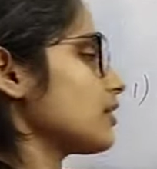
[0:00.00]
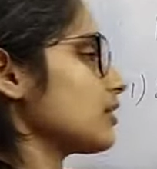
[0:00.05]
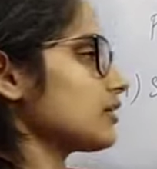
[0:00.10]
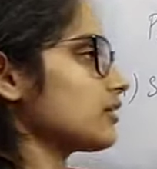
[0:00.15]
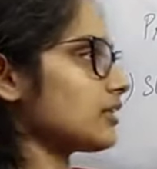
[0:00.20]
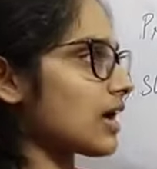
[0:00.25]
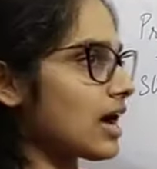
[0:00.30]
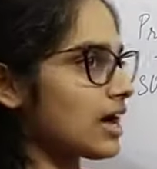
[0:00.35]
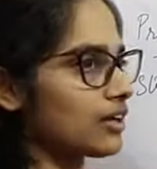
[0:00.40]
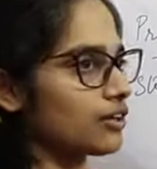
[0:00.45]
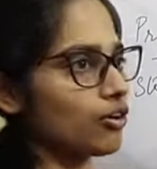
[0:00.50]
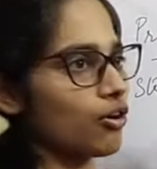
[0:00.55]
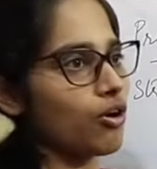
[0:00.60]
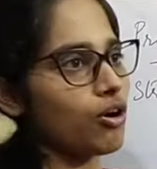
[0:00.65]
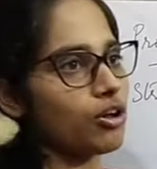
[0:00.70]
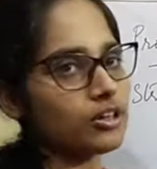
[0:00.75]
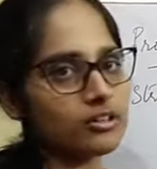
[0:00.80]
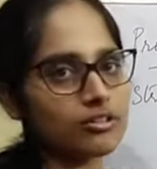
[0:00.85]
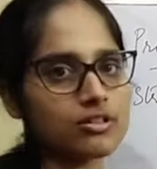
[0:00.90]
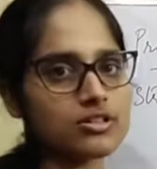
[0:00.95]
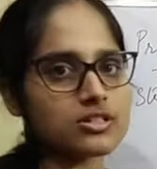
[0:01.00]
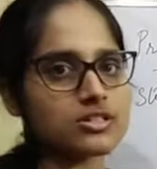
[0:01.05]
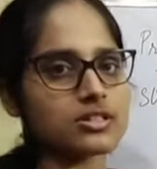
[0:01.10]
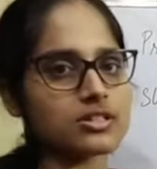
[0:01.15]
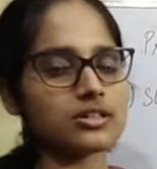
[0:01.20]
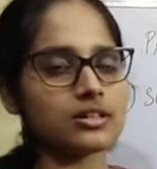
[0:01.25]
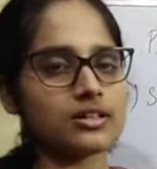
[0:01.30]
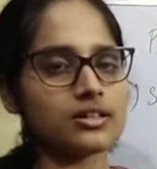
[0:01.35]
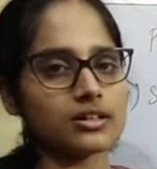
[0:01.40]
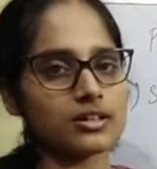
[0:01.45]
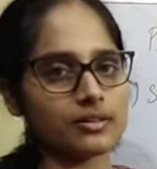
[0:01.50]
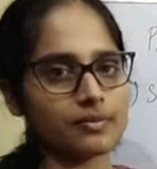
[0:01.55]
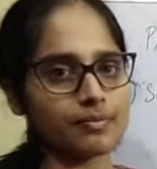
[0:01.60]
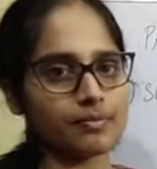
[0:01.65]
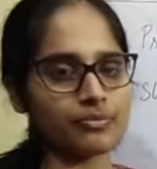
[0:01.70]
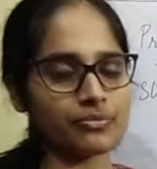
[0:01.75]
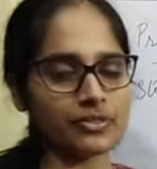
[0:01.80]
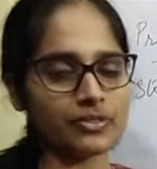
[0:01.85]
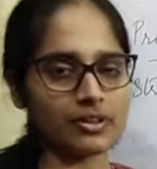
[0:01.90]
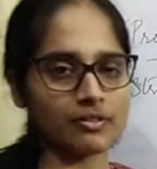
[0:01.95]
that, all those
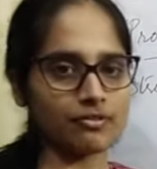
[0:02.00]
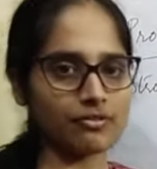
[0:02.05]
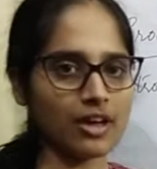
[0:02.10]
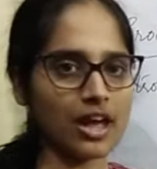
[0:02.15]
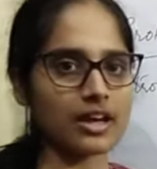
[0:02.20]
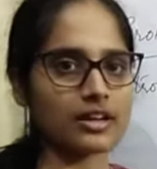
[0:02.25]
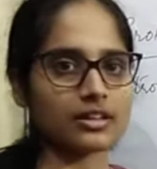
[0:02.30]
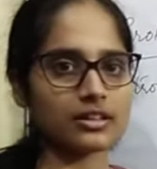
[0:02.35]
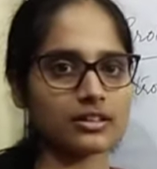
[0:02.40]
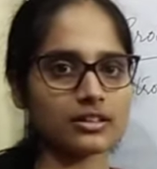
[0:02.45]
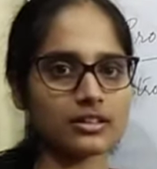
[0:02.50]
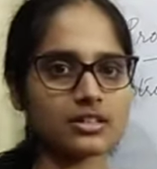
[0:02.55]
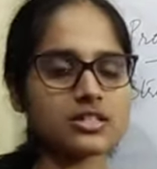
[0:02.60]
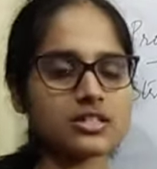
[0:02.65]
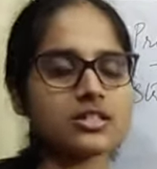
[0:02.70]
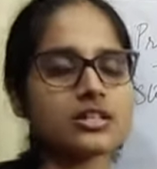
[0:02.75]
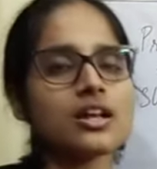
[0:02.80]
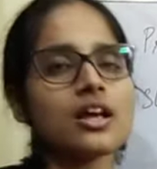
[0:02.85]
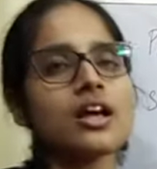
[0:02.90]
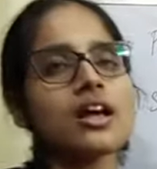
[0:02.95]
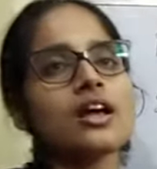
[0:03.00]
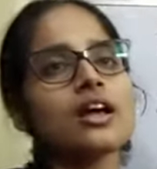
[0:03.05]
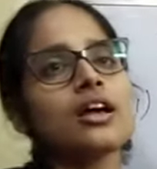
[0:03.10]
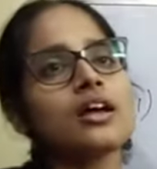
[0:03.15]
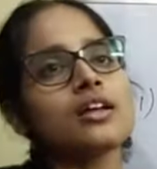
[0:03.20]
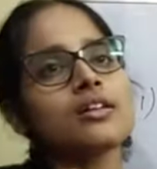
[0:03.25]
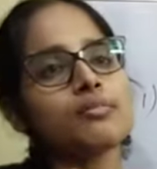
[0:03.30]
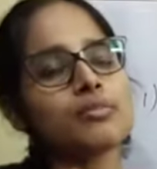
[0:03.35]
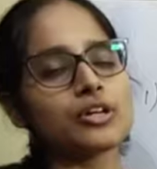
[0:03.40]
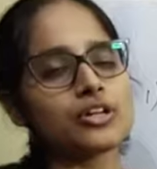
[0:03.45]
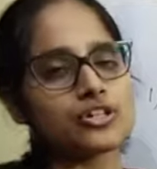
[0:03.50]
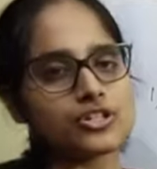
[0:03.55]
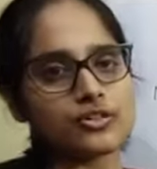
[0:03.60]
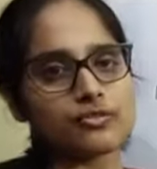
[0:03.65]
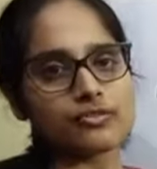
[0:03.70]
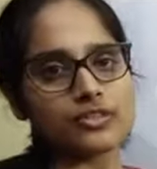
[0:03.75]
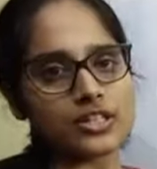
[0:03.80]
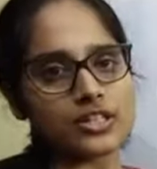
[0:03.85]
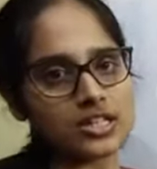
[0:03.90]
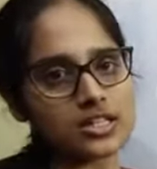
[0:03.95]
factors, because
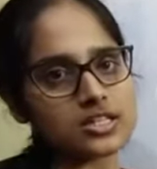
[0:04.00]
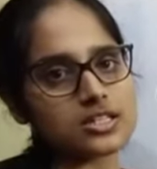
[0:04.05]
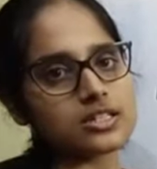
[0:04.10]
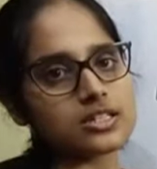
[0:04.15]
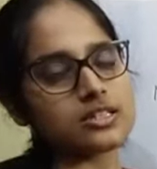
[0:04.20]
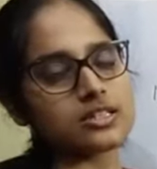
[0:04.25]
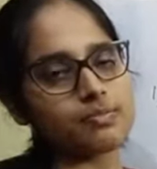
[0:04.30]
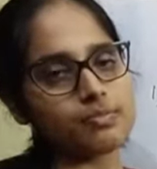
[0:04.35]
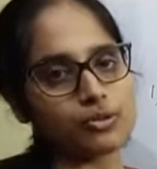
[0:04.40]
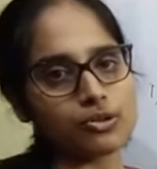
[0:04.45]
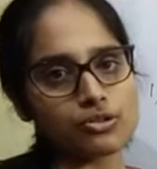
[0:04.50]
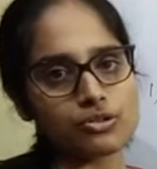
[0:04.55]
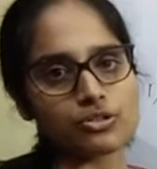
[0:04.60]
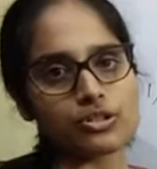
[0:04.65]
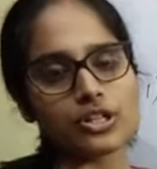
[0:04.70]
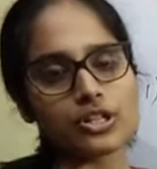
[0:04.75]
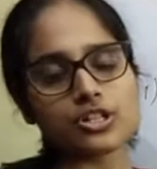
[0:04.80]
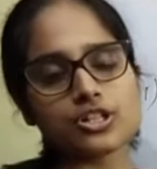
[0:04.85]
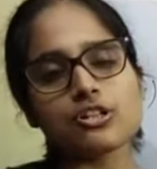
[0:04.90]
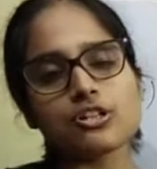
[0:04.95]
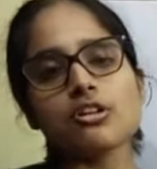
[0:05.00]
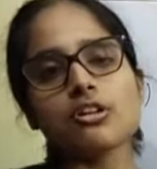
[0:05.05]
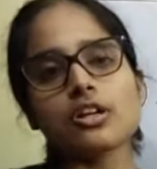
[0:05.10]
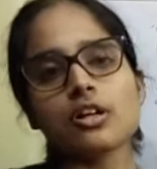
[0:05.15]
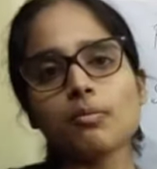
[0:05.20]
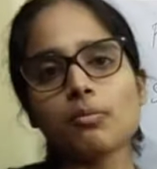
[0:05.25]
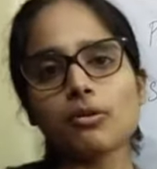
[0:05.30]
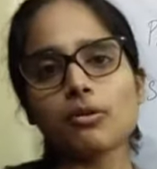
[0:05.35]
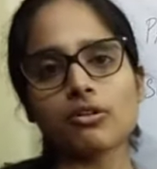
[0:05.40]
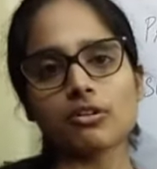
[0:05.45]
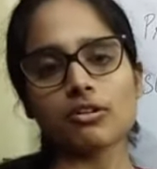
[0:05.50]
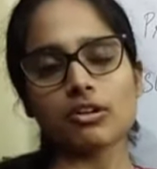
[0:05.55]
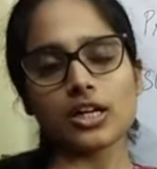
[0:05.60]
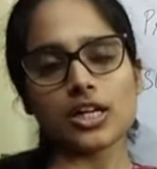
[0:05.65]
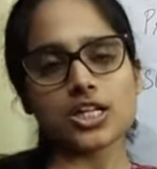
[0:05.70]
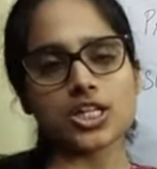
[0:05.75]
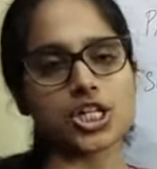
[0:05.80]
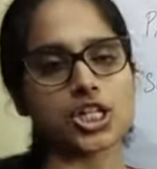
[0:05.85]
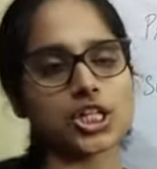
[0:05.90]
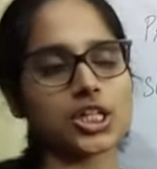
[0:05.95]
of this protonation or
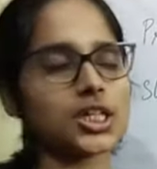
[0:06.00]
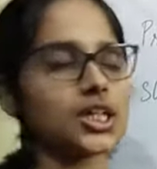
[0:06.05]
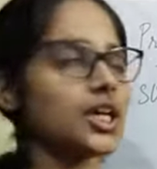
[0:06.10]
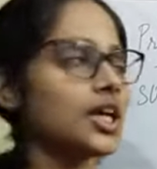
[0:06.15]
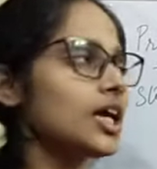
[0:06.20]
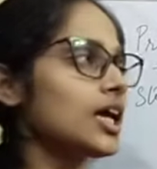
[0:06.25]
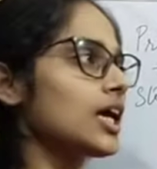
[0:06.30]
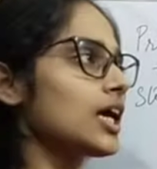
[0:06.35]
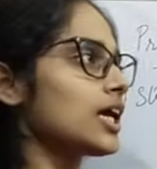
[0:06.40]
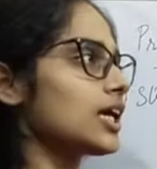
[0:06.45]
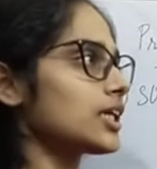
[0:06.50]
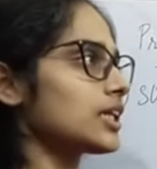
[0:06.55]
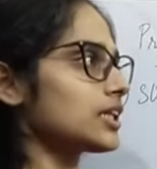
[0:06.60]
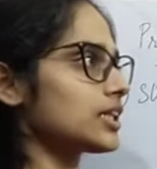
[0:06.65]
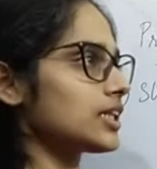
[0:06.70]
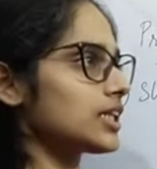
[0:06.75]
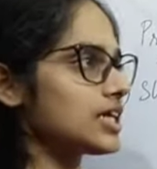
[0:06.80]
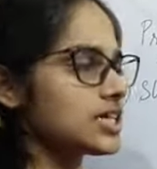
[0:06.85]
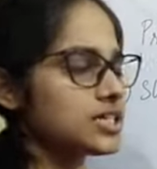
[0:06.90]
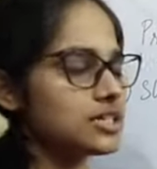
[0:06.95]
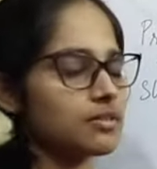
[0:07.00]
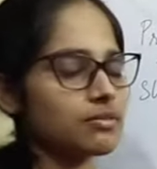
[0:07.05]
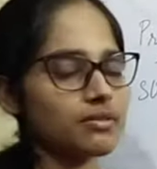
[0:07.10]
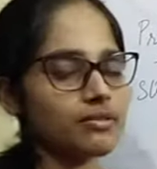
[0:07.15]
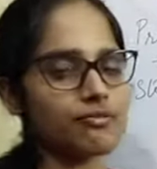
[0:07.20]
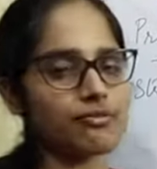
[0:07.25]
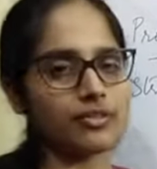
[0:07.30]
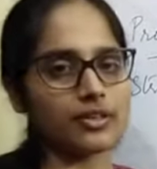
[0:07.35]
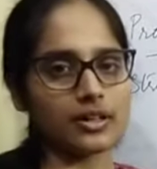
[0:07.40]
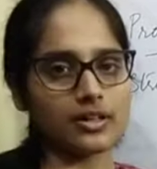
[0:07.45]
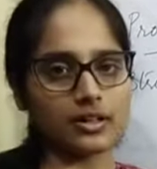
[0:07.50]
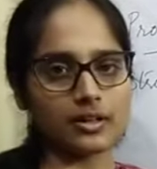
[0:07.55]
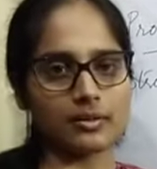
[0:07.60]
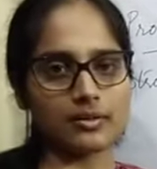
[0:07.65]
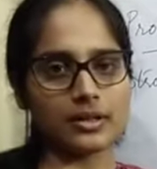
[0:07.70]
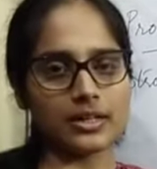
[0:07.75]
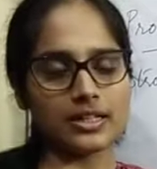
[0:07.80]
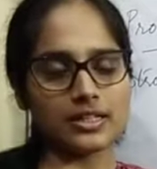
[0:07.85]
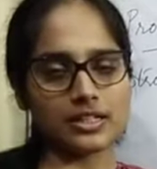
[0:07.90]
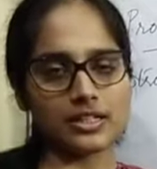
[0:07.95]
deprotonation, these
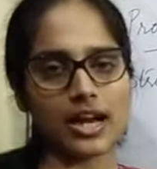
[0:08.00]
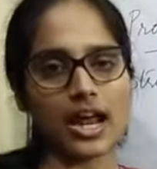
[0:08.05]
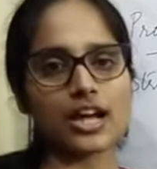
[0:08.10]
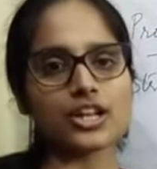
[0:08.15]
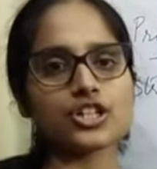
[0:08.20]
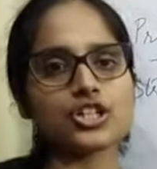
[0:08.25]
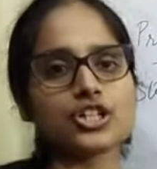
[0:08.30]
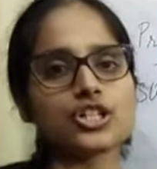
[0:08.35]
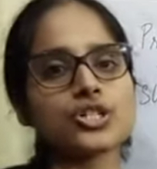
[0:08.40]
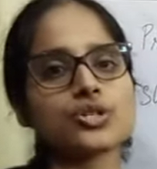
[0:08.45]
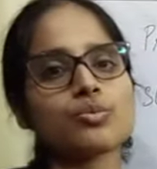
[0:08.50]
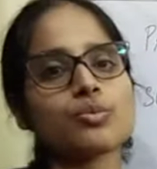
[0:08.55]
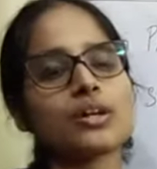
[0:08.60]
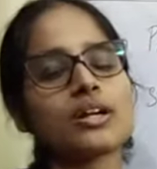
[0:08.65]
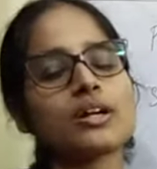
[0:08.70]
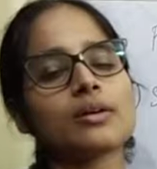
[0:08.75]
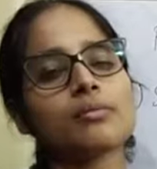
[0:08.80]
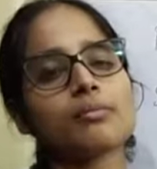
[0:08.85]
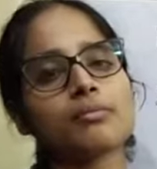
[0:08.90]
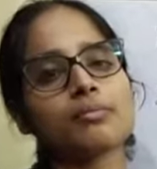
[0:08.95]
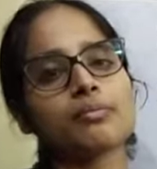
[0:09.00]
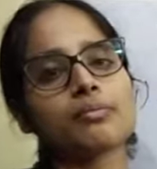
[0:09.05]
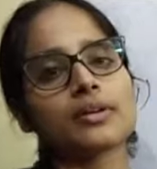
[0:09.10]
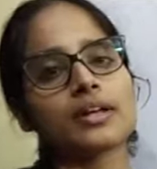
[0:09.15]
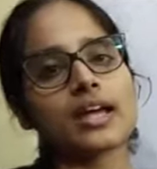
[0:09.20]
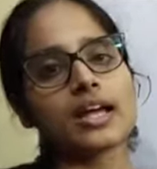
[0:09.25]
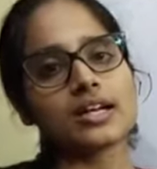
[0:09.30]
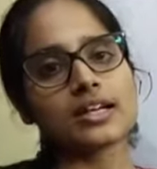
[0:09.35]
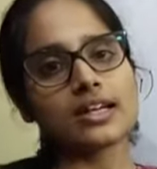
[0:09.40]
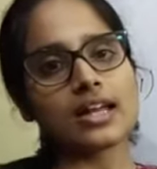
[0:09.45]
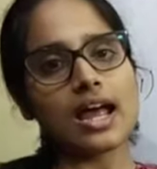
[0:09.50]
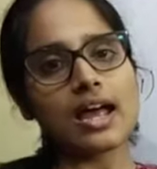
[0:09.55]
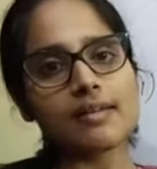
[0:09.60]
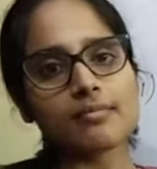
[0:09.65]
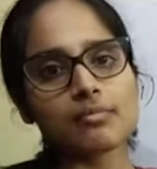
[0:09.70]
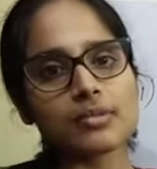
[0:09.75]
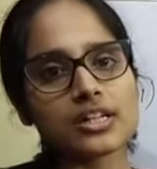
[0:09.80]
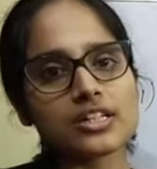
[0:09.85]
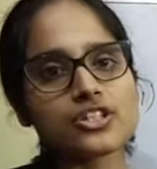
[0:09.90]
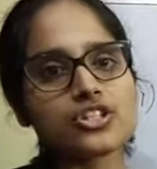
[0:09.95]
interactions will get
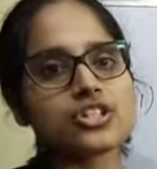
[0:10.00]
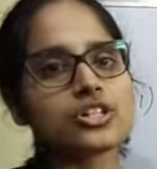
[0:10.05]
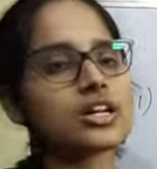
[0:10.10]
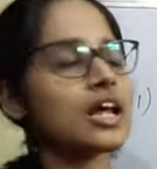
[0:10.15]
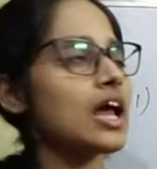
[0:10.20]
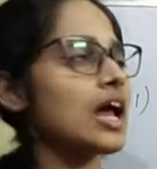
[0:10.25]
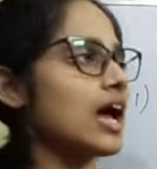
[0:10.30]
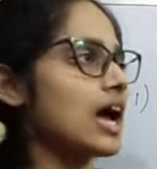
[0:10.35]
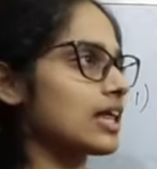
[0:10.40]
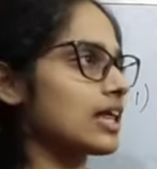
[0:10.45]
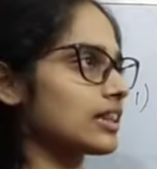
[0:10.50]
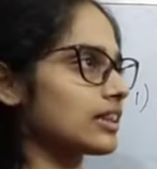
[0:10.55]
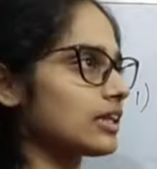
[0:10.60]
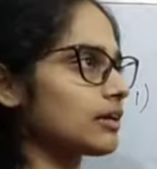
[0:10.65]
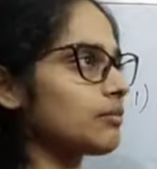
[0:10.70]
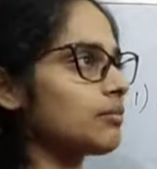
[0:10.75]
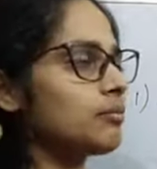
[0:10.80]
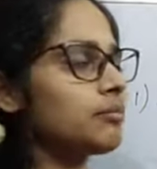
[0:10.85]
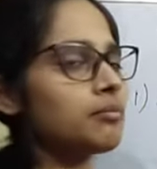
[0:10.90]
damaged and the